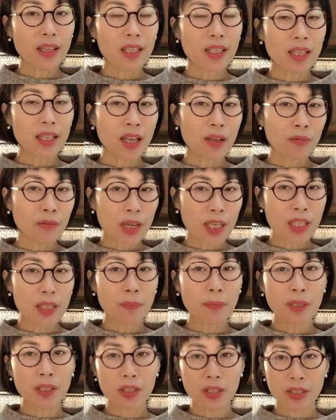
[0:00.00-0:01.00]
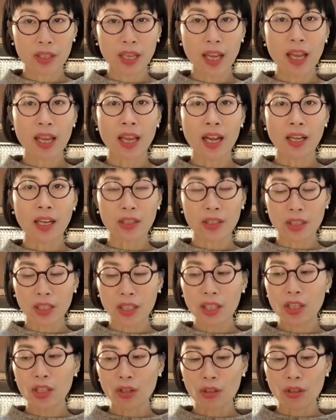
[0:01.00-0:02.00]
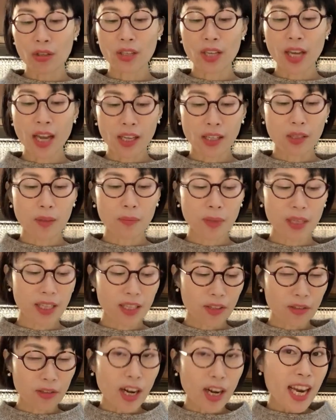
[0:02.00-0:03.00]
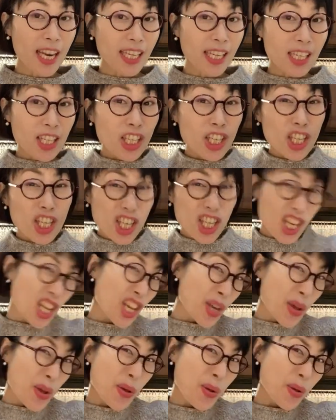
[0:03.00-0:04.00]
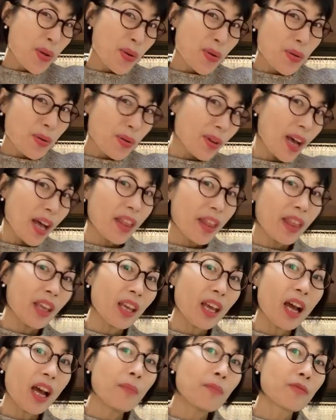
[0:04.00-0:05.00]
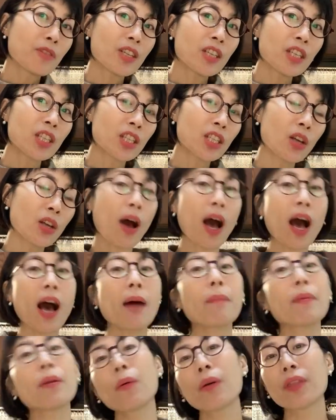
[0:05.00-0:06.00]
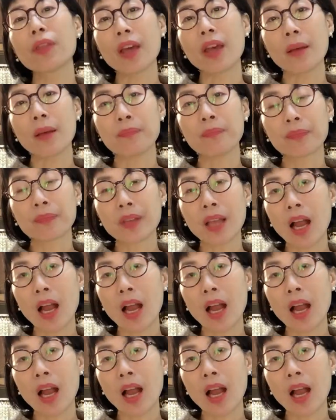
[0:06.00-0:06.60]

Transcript: that the recipe today actually turned out to be great too. I think I'm just so happy with it.